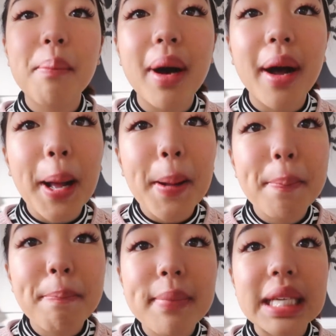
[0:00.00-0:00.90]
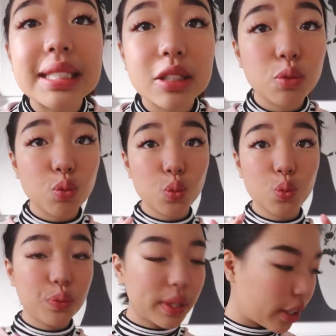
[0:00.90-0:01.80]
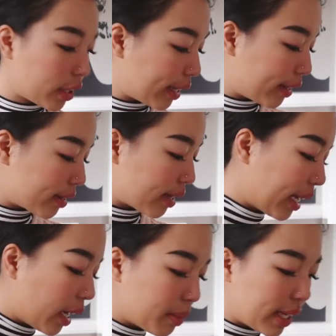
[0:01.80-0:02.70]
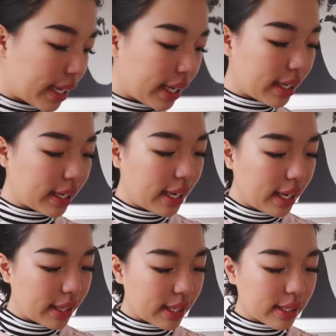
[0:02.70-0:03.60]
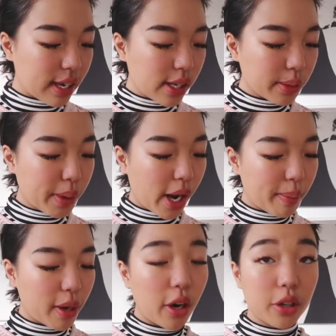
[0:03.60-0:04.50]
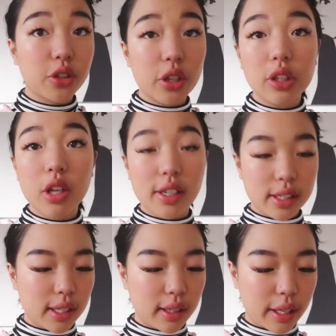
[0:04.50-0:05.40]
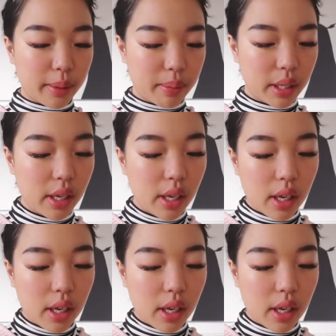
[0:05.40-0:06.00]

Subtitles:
But there it is. Then I'm taking this ColourPop Ultra Glossy Lip,